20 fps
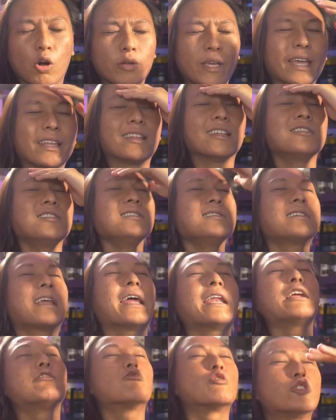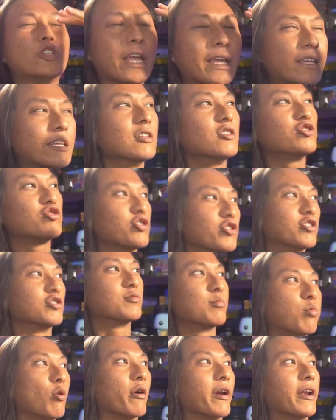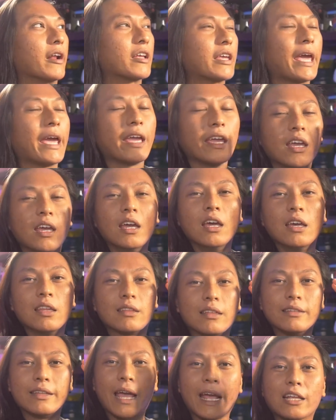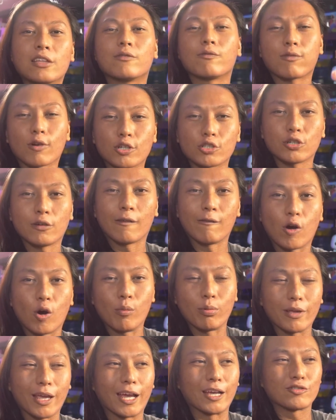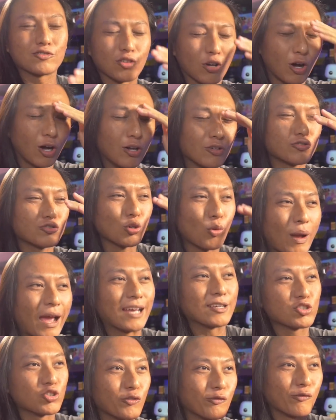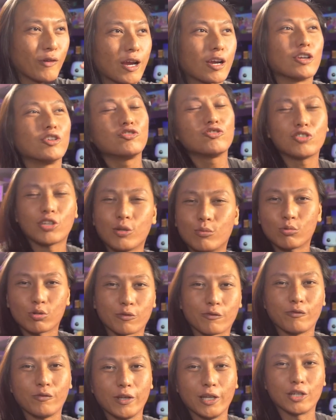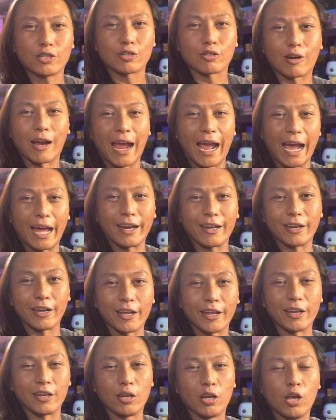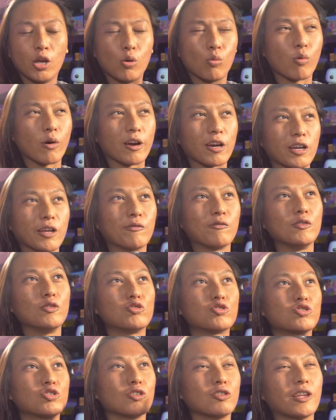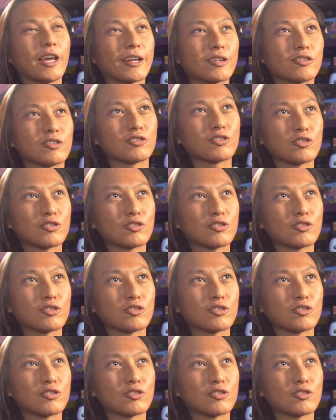Okay, this is getting ridiculous at this point, okay? The next version of OBS also has a very similar feature added in, where if you select a